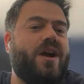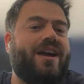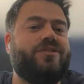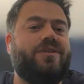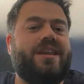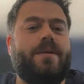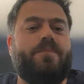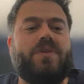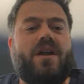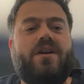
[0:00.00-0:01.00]
actually
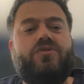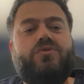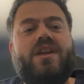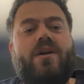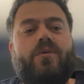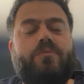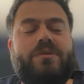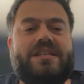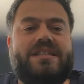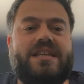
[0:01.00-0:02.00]
do their own
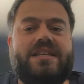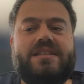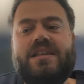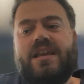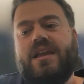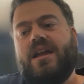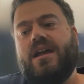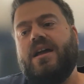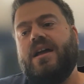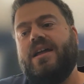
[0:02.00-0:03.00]
PCs
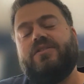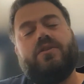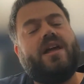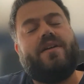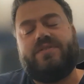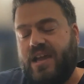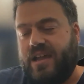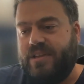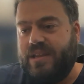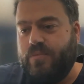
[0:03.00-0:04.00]
and don't have
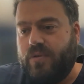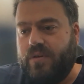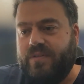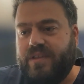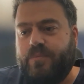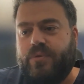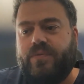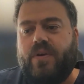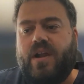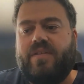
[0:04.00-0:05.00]
time anymore. They
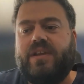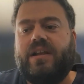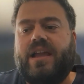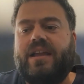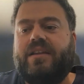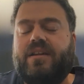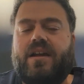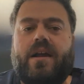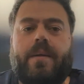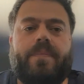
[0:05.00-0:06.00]
prefer having like
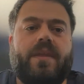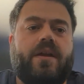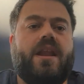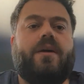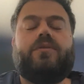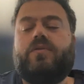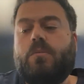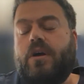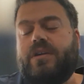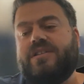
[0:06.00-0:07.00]
an out of the
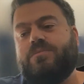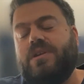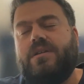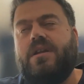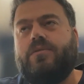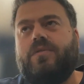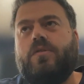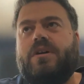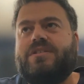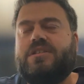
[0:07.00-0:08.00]

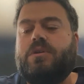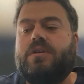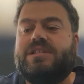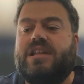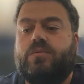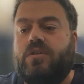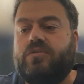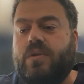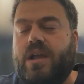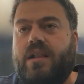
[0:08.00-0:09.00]
box experience that
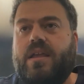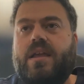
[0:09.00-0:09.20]
works well.